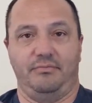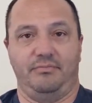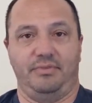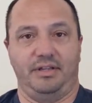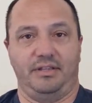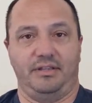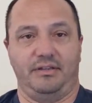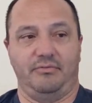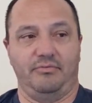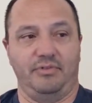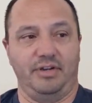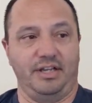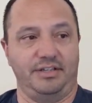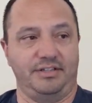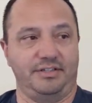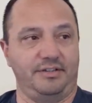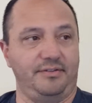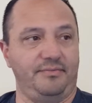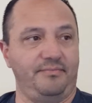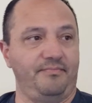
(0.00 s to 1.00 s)
but the
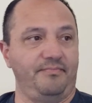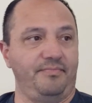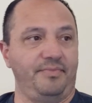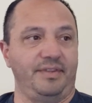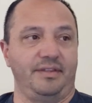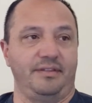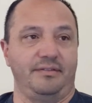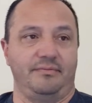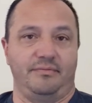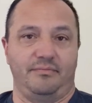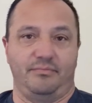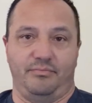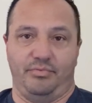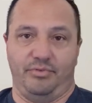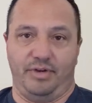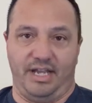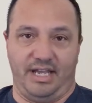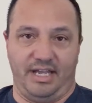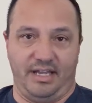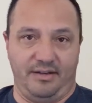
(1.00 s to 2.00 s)
reason
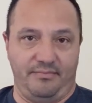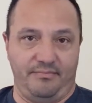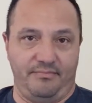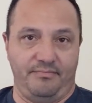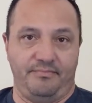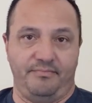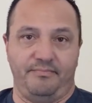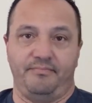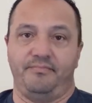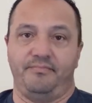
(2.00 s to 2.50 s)
brand